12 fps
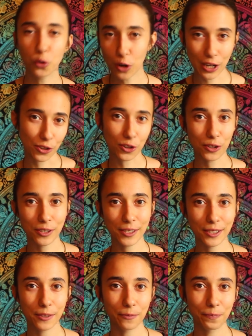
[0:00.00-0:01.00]

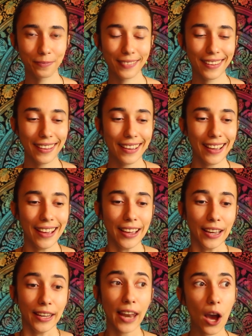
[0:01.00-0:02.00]
treasures.
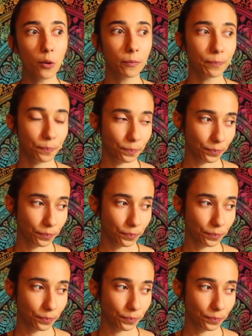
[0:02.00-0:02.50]
Now,